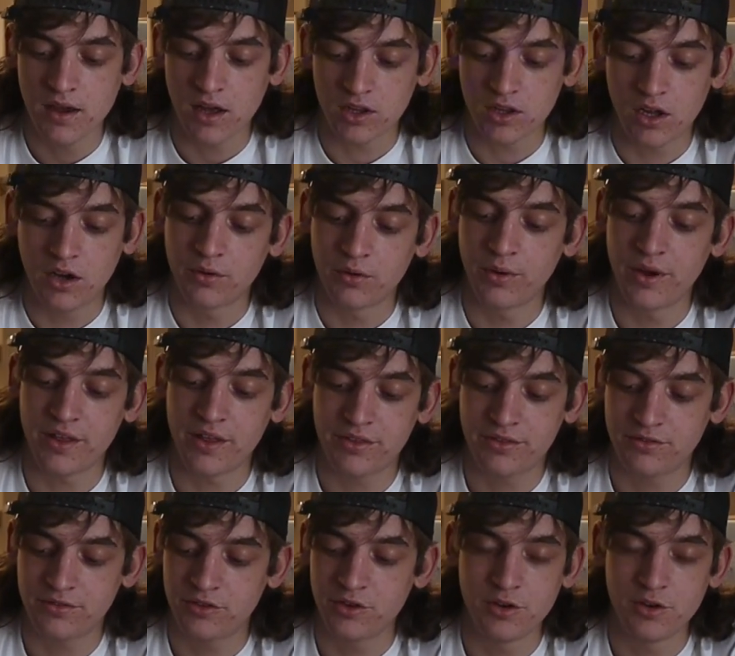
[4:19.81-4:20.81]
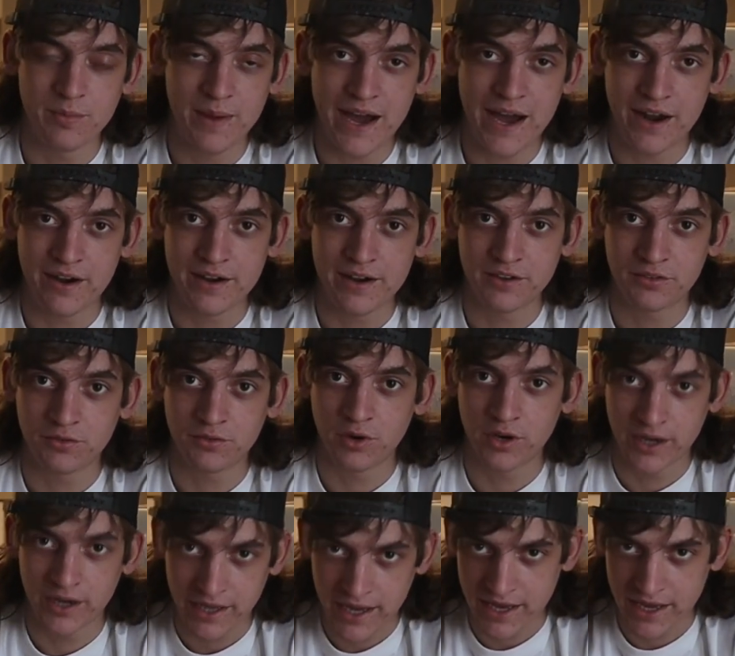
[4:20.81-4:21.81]
along with 2 batteries
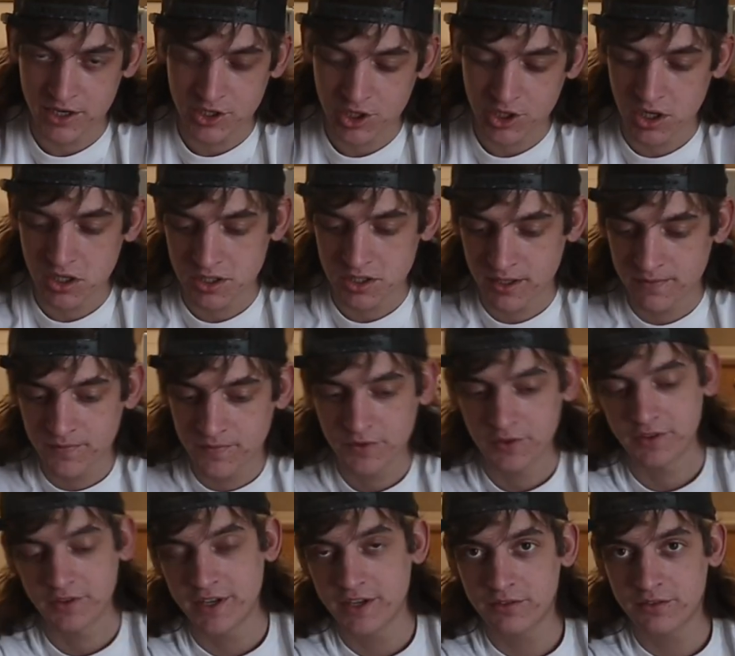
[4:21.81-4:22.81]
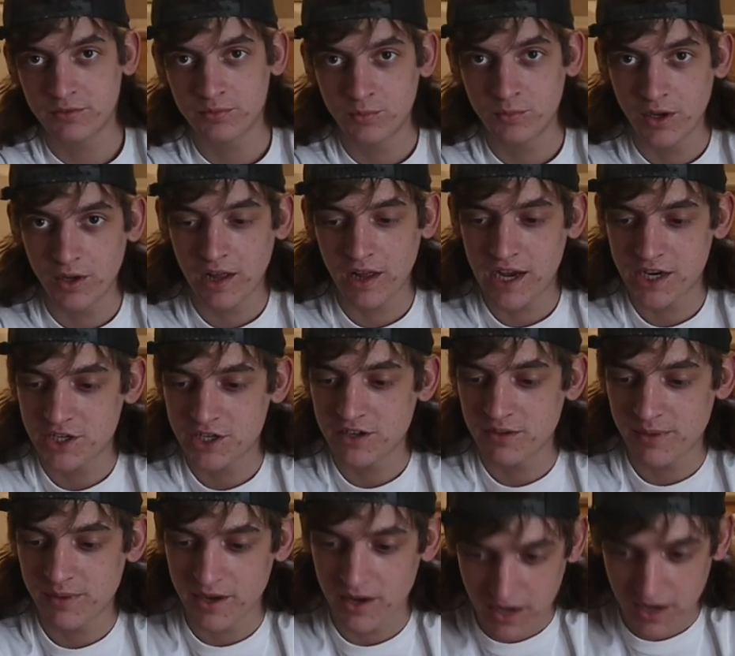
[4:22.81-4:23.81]
for it and a charger. So this will
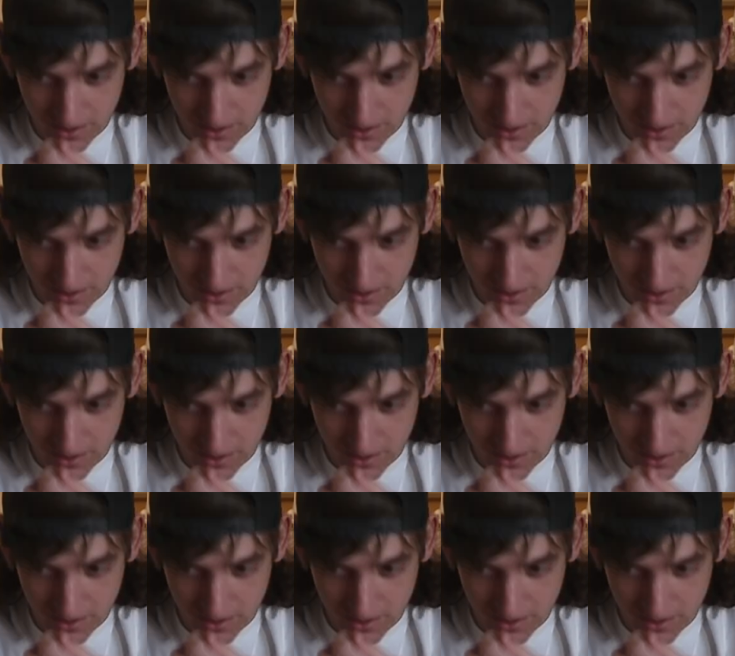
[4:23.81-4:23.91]
actually be